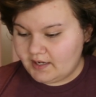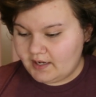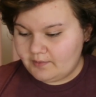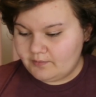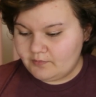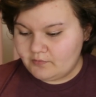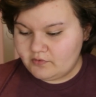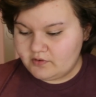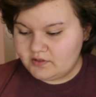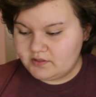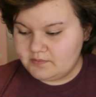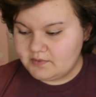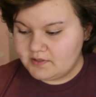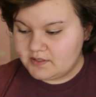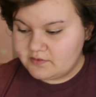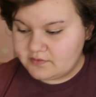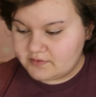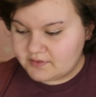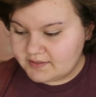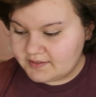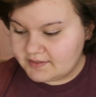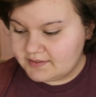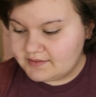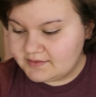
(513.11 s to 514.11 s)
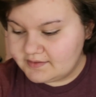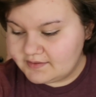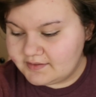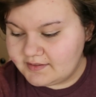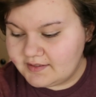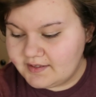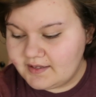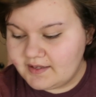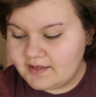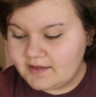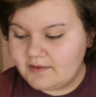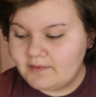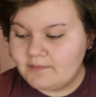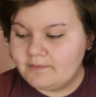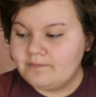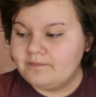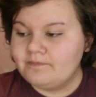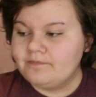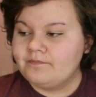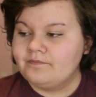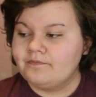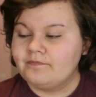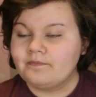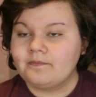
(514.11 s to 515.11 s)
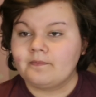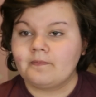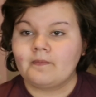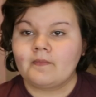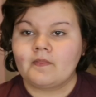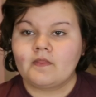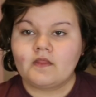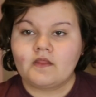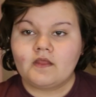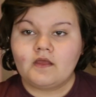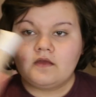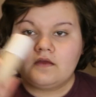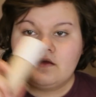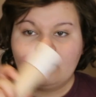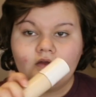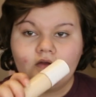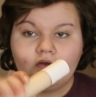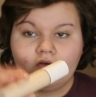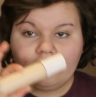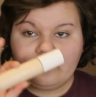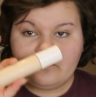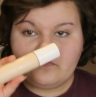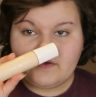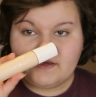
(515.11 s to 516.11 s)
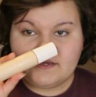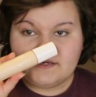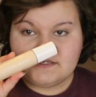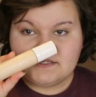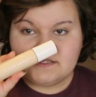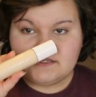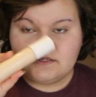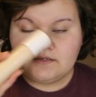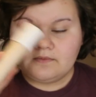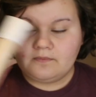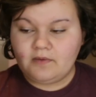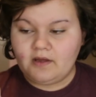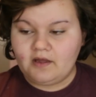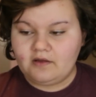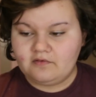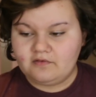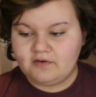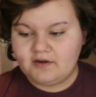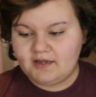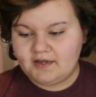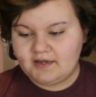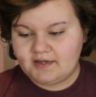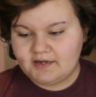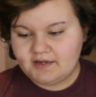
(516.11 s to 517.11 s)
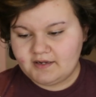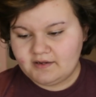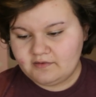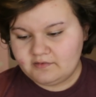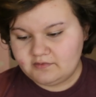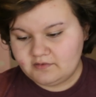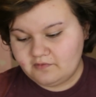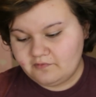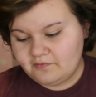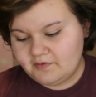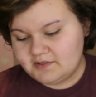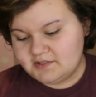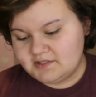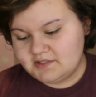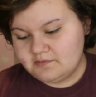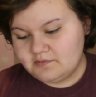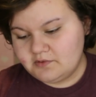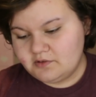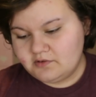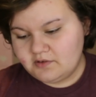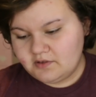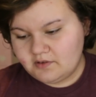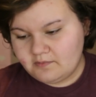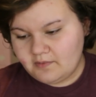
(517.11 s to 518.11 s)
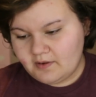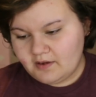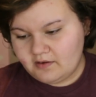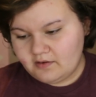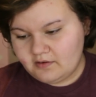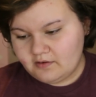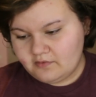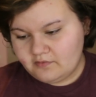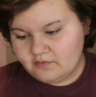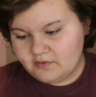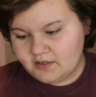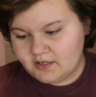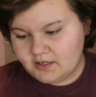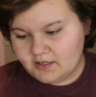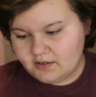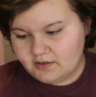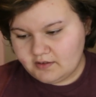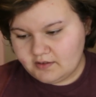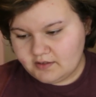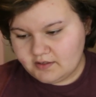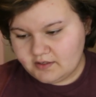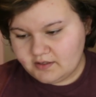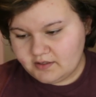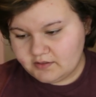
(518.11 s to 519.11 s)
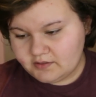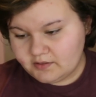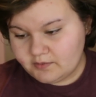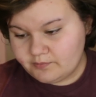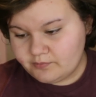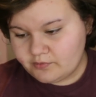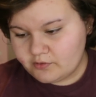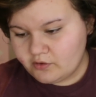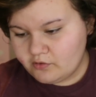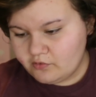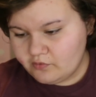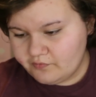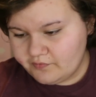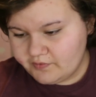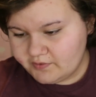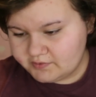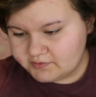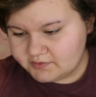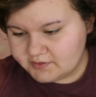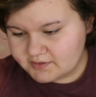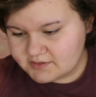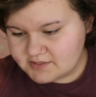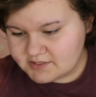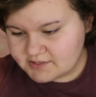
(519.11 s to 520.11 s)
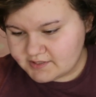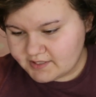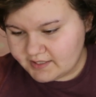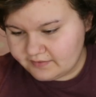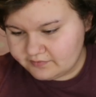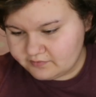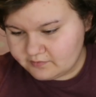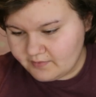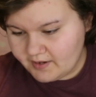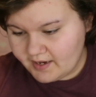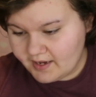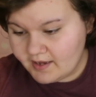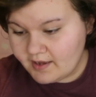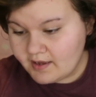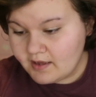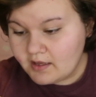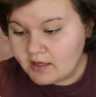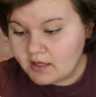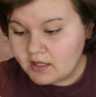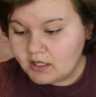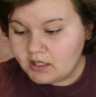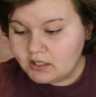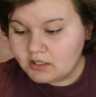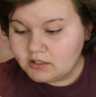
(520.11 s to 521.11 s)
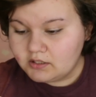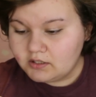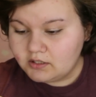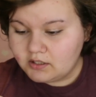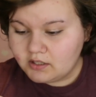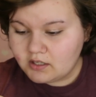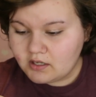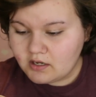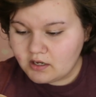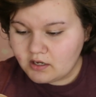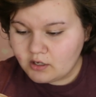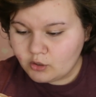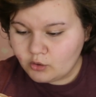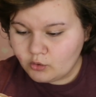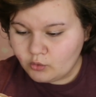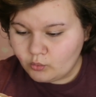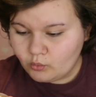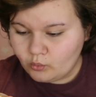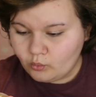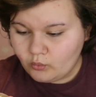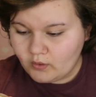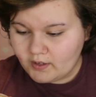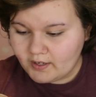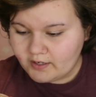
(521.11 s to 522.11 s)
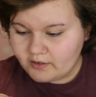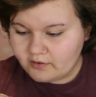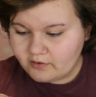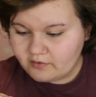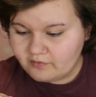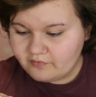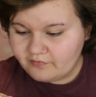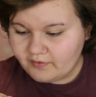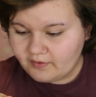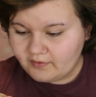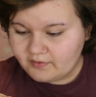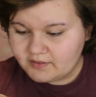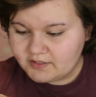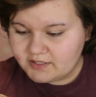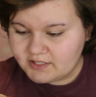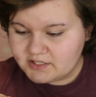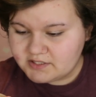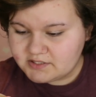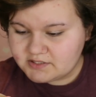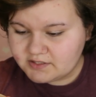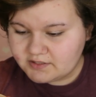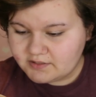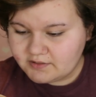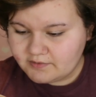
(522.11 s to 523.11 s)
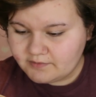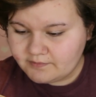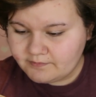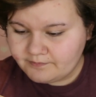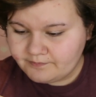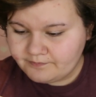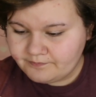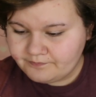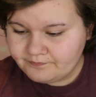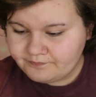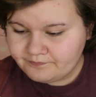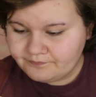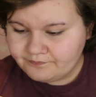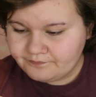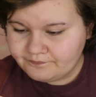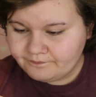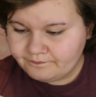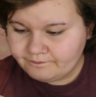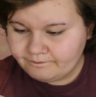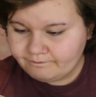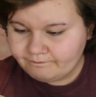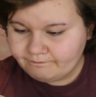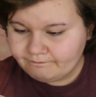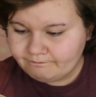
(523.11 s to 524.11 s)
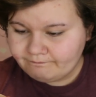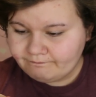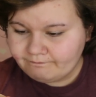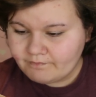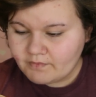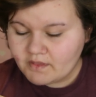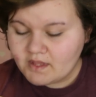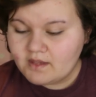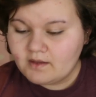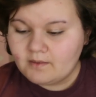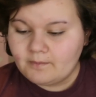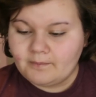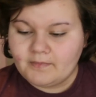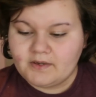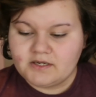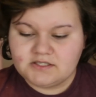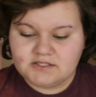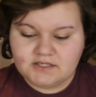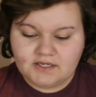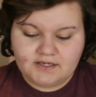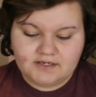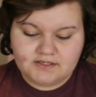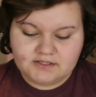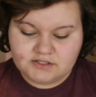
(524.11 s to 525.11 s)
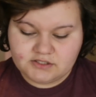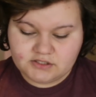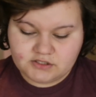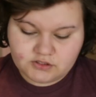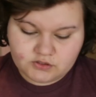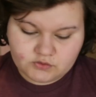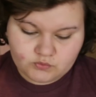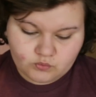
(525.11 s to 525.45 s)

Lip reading: that I'm going to be using is the Fenty by Rihanna. The Fenty Beauty by Rihanna. The Pro Filter Soft Matte Long Wear Foundation. My shade is